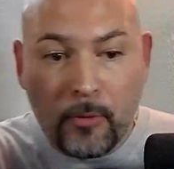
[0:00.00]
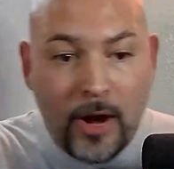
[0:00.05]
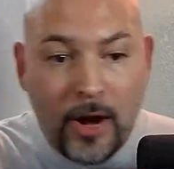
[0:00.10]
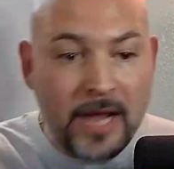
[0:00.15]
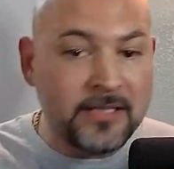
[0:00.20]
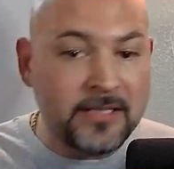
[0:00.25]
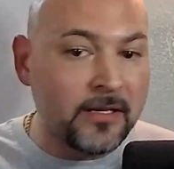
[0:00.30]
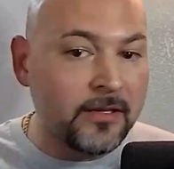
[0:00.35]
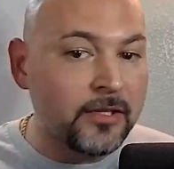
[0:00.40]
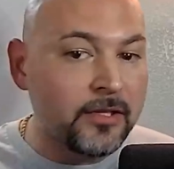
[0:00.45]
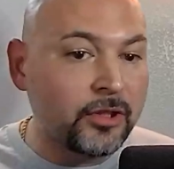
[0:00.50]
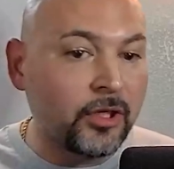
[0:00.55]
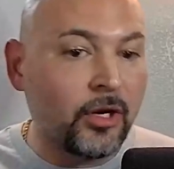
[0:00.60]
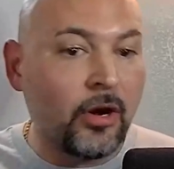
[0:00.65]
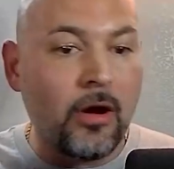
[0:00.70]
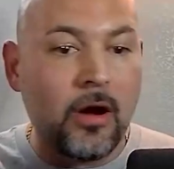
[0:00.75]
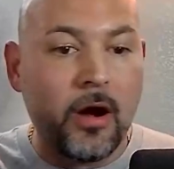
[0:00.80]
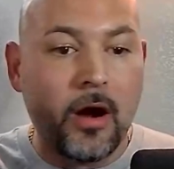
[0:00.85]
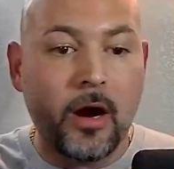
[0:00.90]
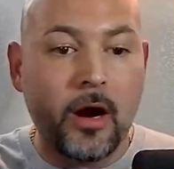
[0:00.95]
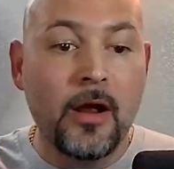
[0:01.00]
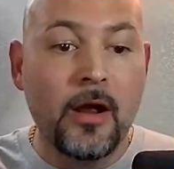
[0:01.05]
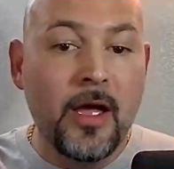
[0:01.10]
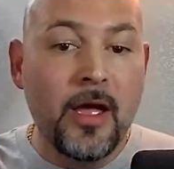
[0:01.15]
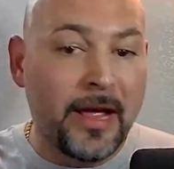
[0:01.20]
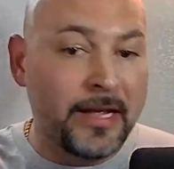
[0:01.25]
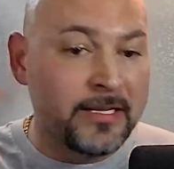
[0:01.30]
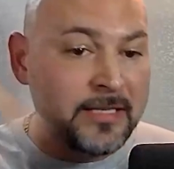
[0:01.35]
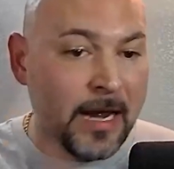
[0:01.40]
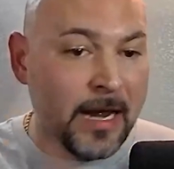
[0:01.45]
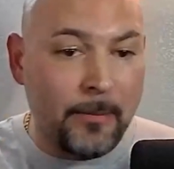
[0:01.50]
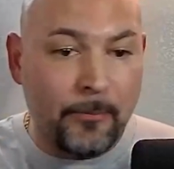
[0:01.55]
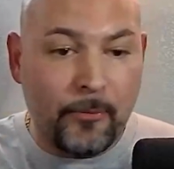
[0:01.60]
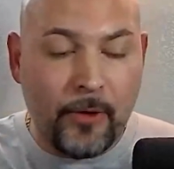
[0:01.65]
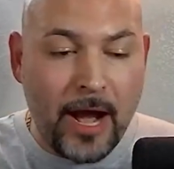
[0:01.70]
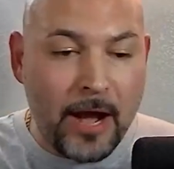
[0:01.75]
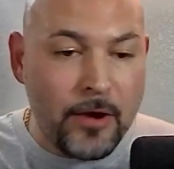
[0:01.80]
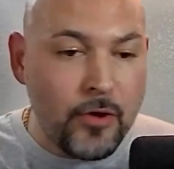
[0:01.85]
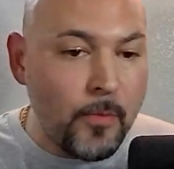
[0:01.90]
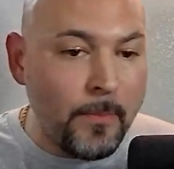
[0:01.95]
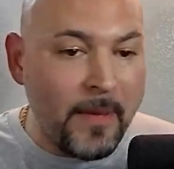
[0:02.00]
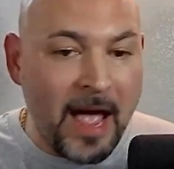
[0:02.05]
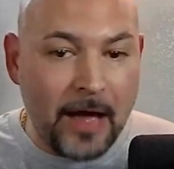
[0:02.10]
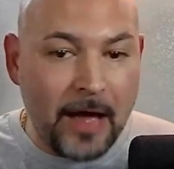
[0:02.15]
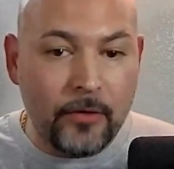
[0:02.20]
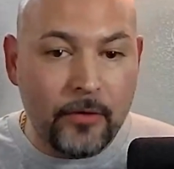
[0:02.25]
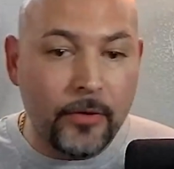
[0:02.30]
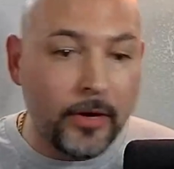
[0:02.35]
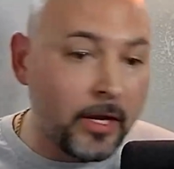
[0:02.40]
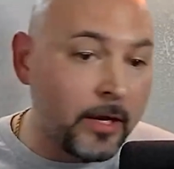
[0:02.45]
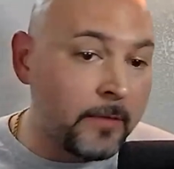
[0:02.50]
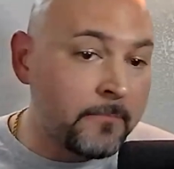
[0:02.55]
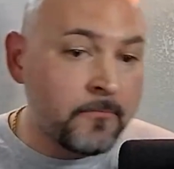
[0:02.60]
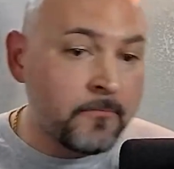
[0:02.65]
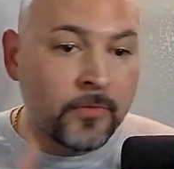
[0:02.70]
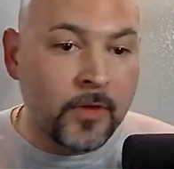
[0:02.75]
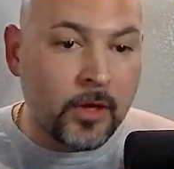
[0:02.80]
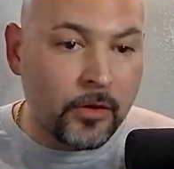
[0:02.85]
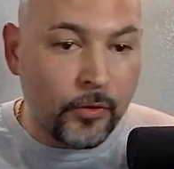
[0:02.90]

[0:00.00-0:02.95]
brakes on this car. It's got a brand new battery.